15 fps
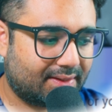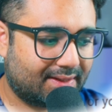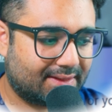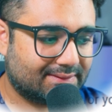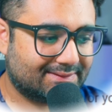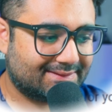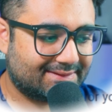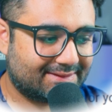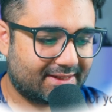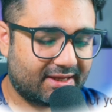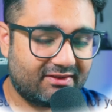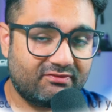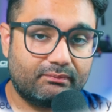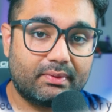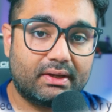and
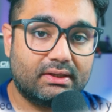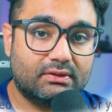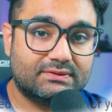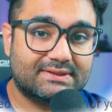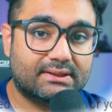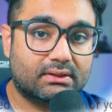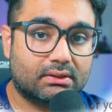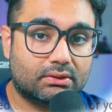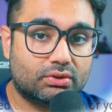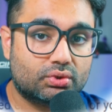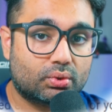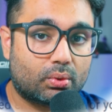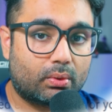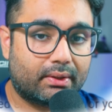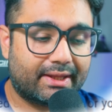save by using
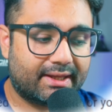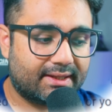Control